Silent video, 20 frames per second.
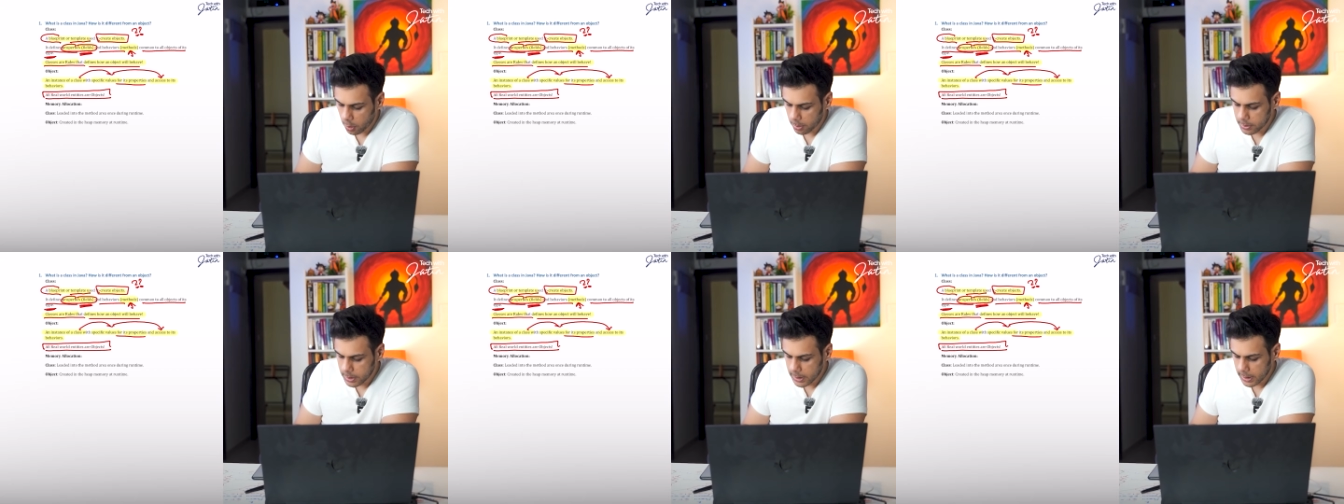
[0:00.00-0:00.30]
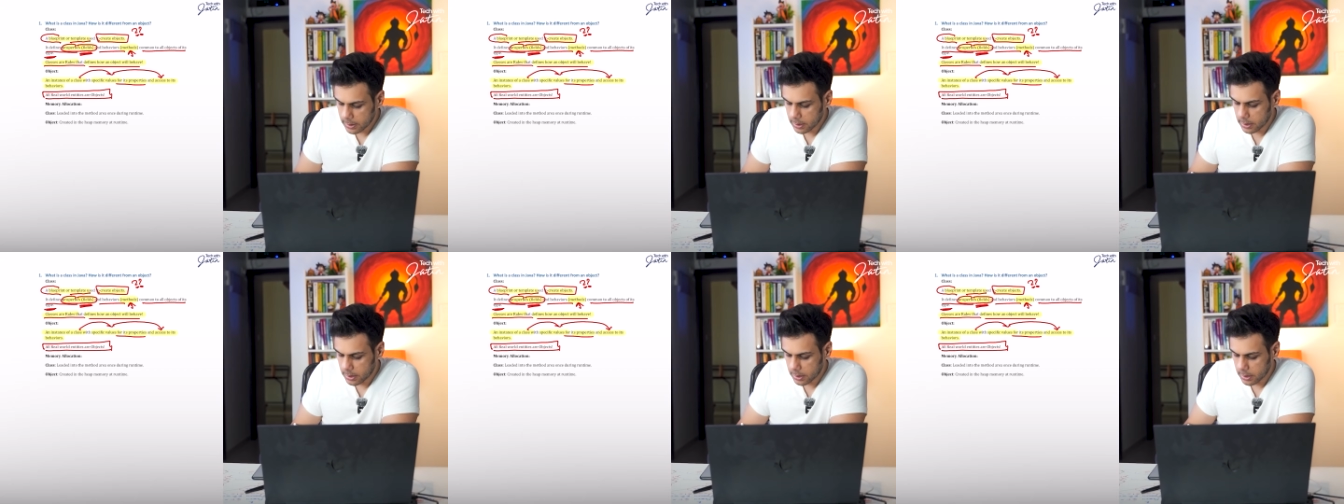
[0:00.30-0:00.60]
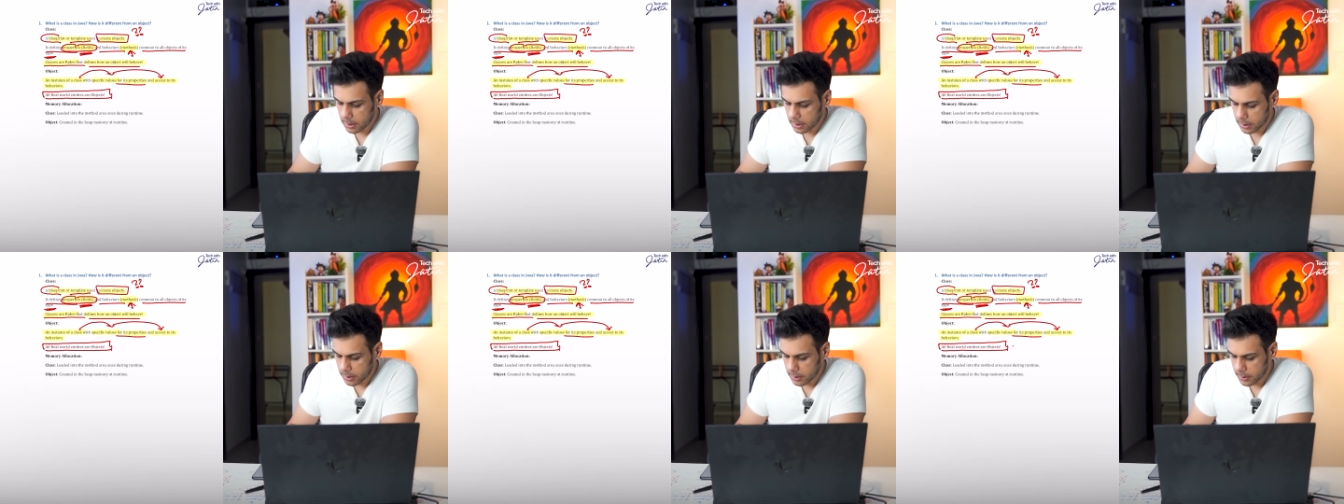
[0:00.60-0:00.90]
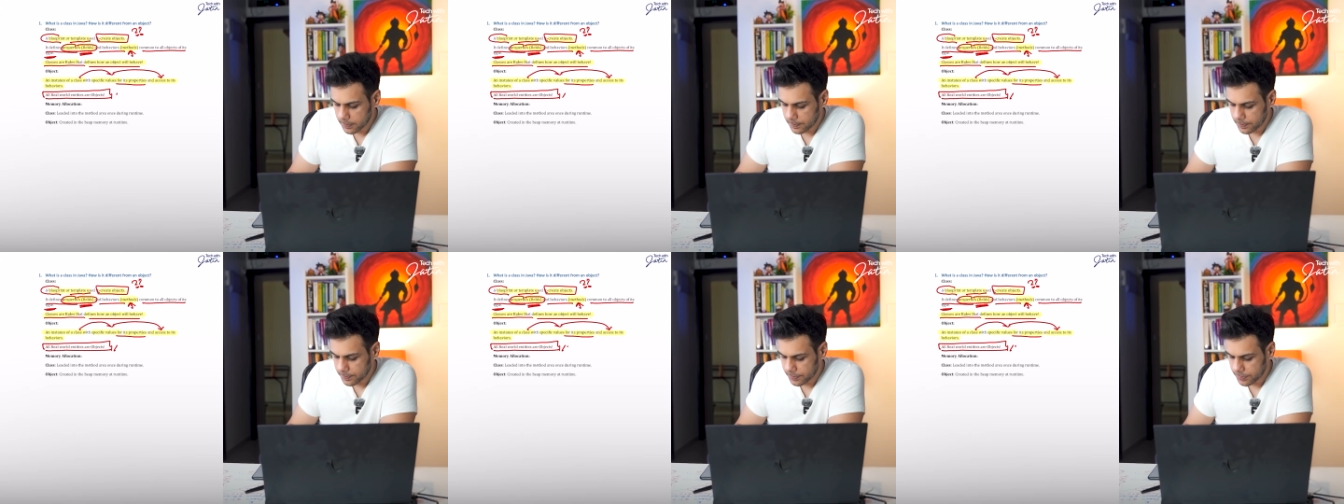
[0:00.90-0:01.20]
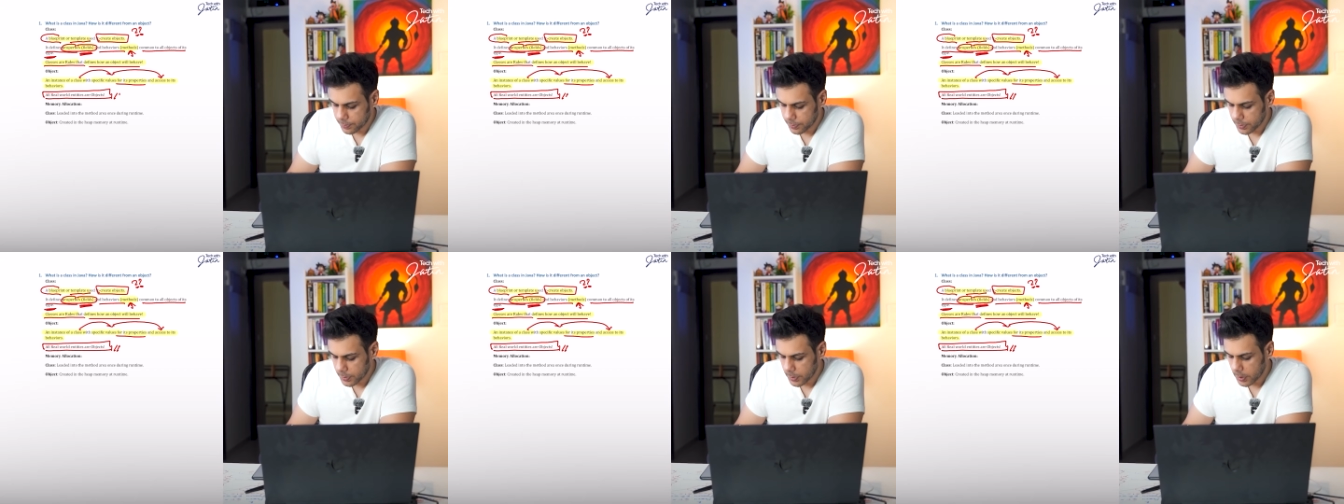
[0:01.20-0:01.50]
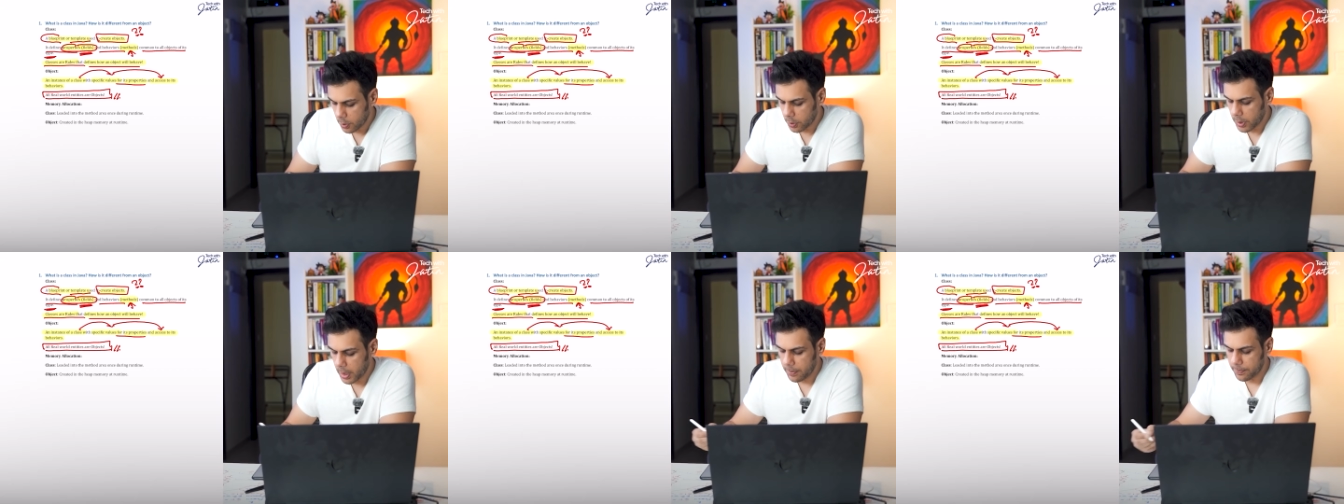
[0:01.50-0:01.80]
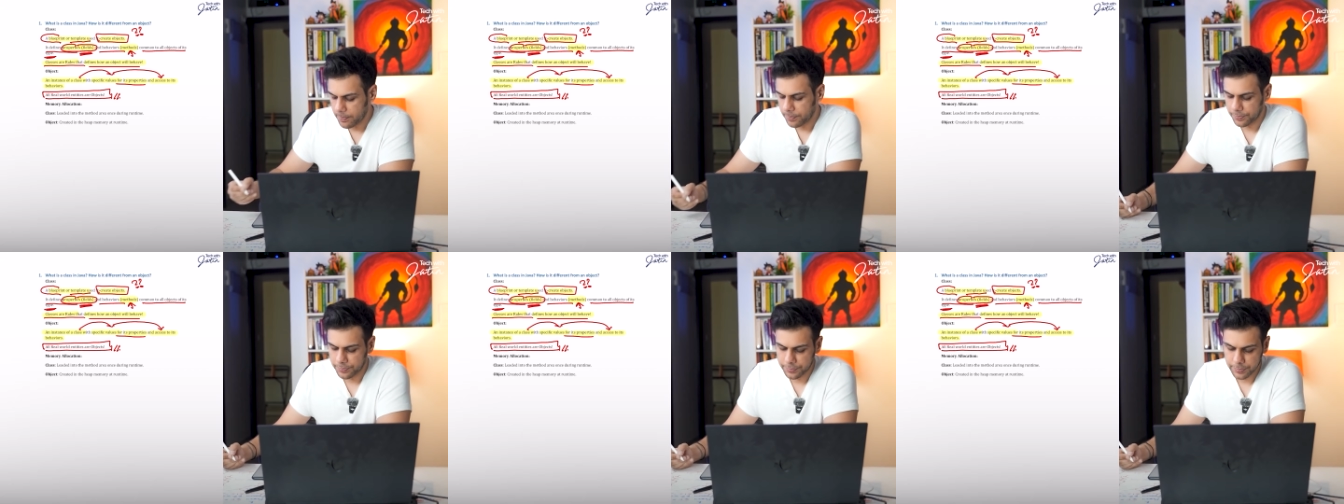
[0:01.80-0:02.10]
objects. Okay,
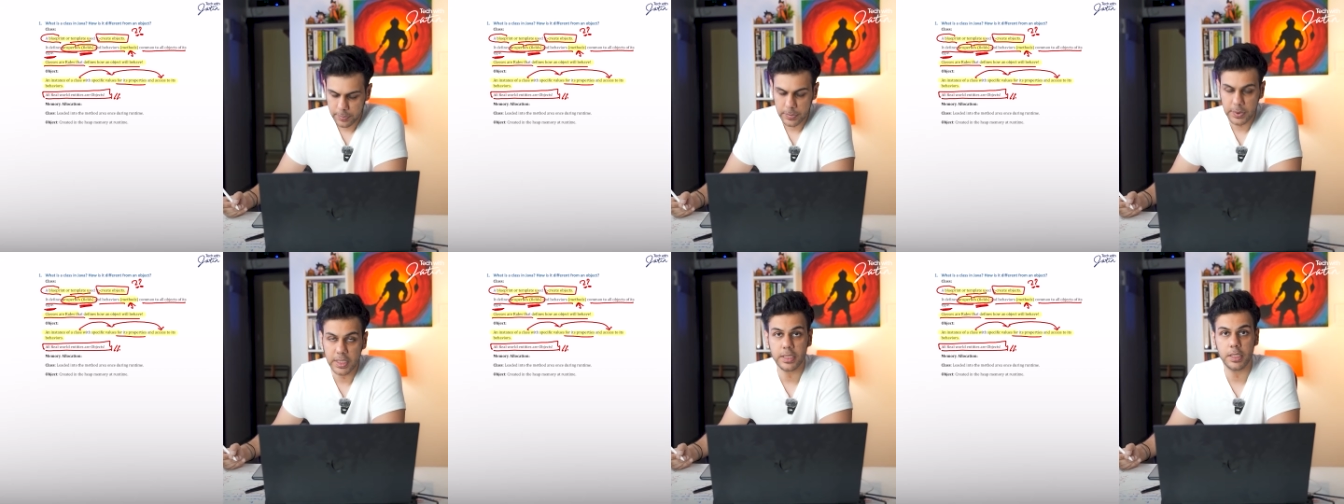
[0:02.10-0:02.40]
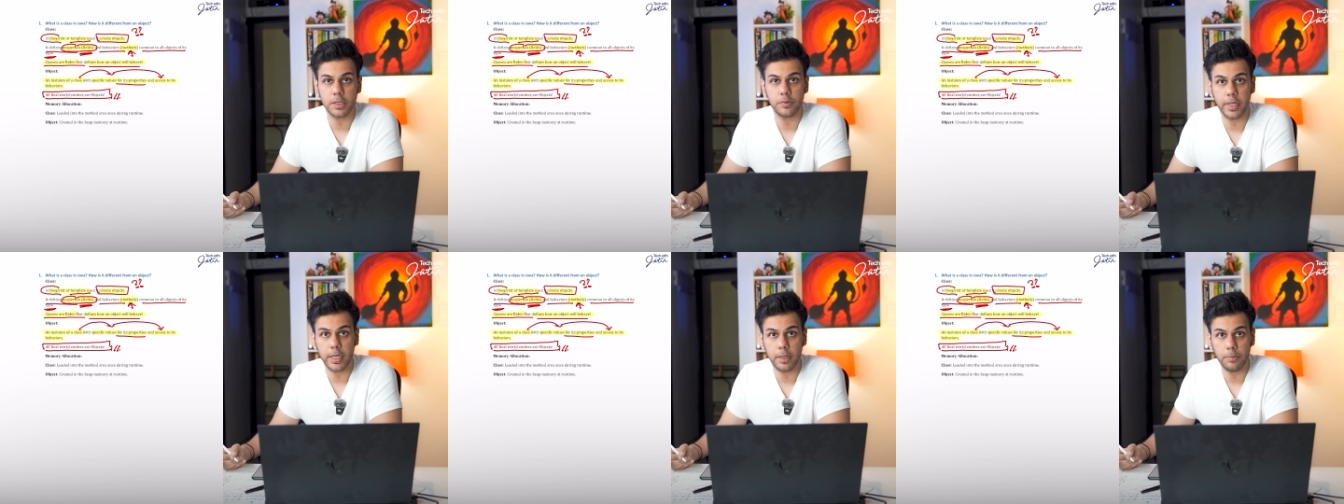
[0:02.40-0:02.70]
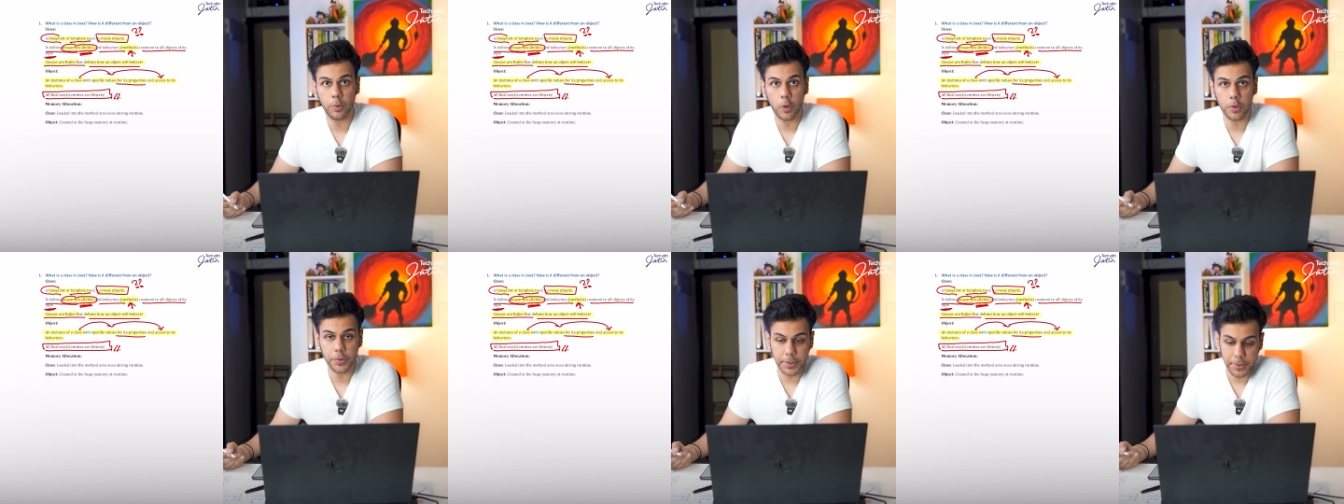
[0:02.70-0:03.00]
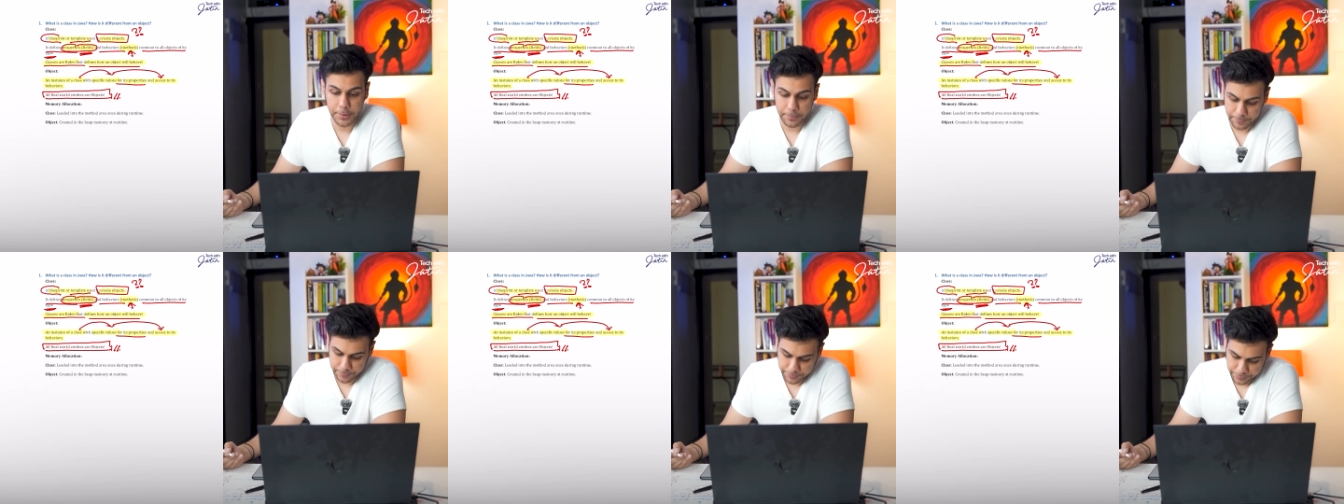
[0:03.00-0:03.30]
this is very important.